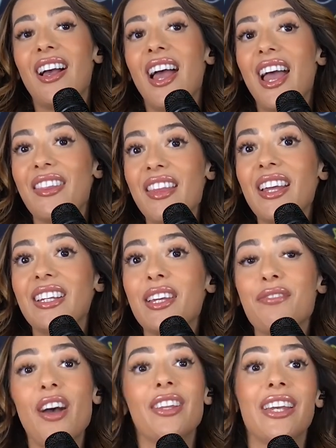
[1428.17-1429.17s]
and then he
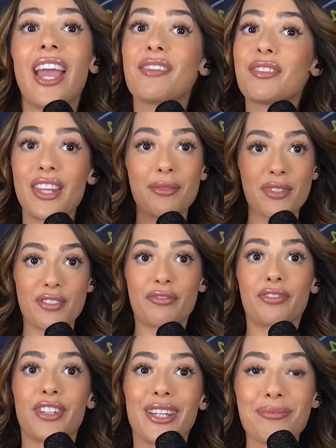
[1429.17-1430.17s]
felt like everything was
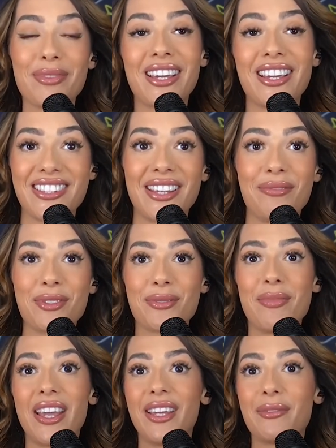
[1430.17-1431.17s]
free because he was
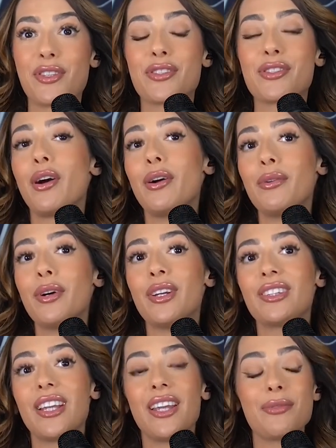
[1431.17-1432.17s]
he was so
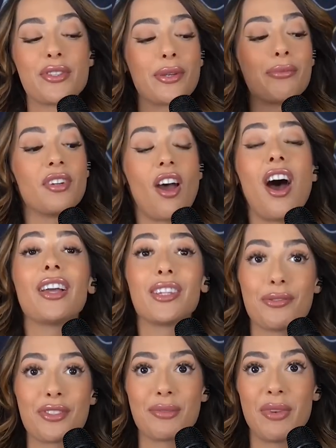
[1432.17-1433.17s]
he was so not
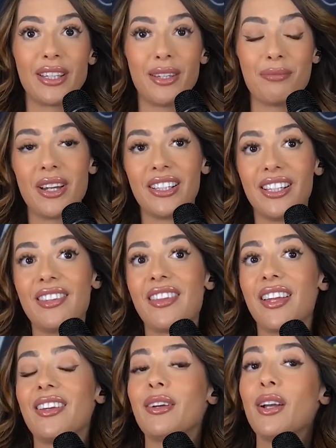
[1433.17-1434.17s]
used to making money
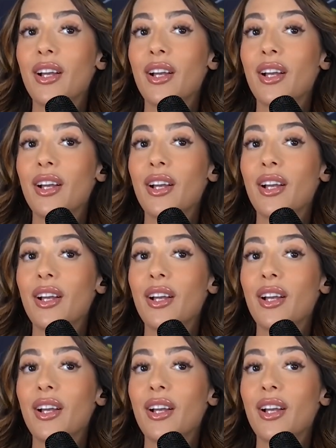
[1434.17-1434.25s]
that